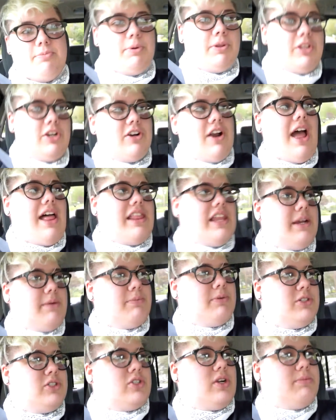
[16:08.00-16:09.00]
but they're not like
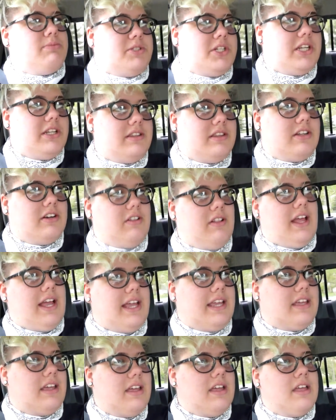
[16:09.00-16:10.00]
prescription. They're yes,
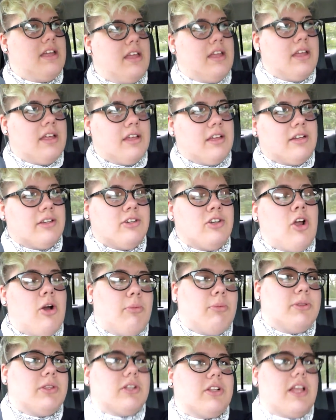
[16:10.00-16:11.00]
like they are. No,
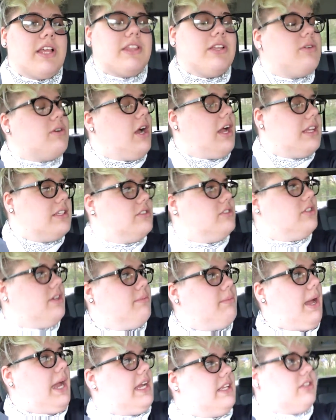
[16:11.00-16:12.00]
but they're like the ones you can
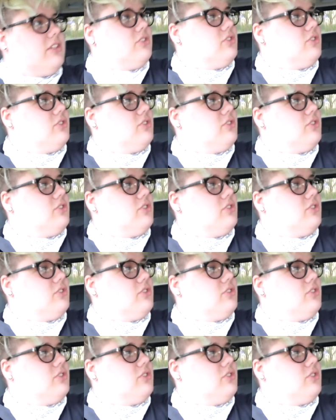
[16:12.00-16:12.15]
buy in the